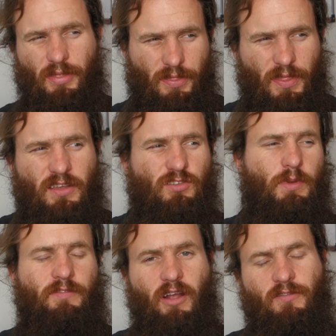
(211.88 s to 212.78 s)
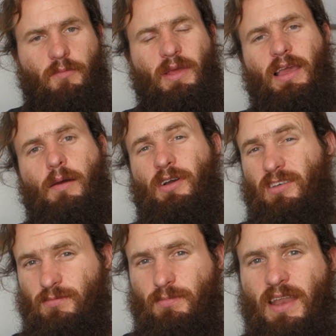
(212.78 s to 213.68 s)
things will be very familiar
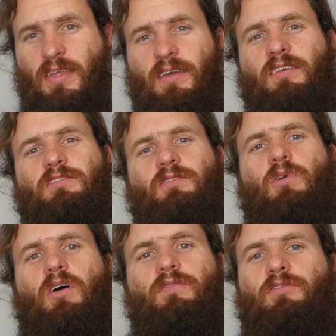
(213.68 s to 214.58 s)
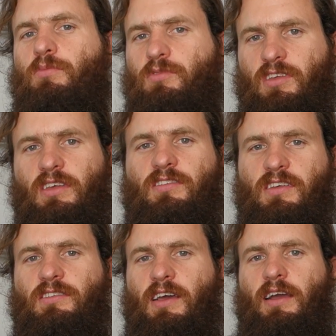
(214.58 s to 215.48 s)
because many things derived from C
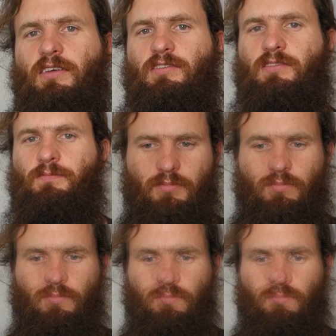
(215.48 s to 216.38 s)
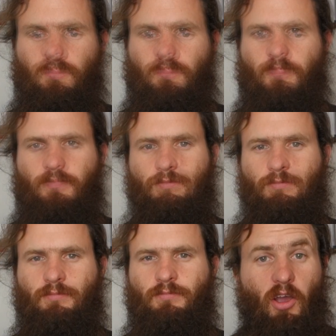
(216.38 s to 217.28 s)
syntax.
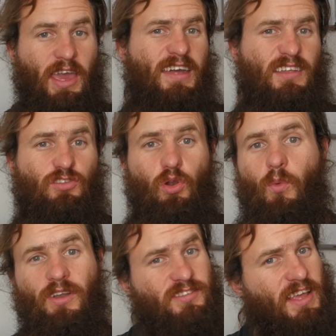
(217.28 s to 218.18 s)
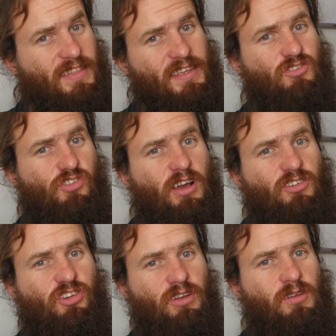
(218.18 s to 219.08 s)
Okay, that's all I want to say in the
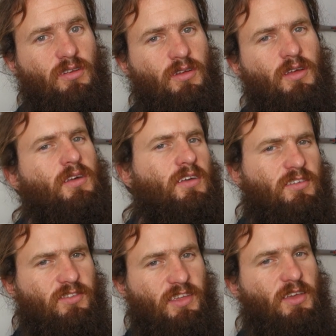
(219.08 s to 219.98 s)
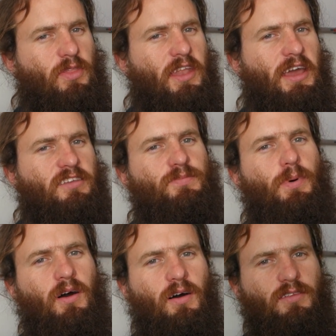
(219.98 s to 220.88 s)
introduction. See you in the next
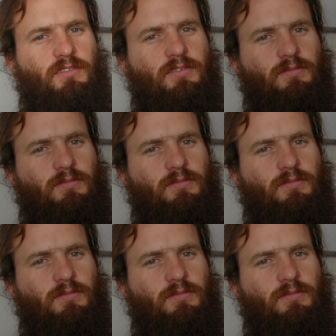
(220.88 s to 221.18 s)
part.